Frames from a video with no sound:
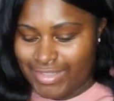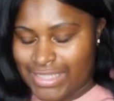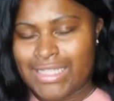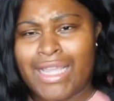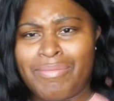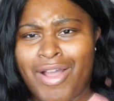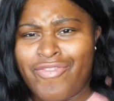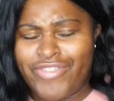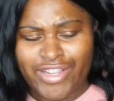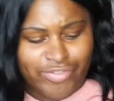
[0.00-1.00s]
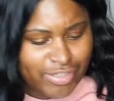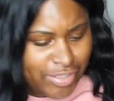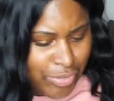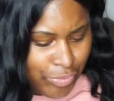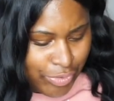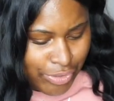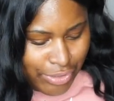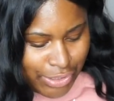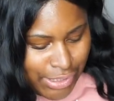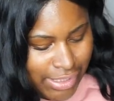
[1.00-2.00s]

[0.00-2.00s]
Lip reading: It's like my favorite store,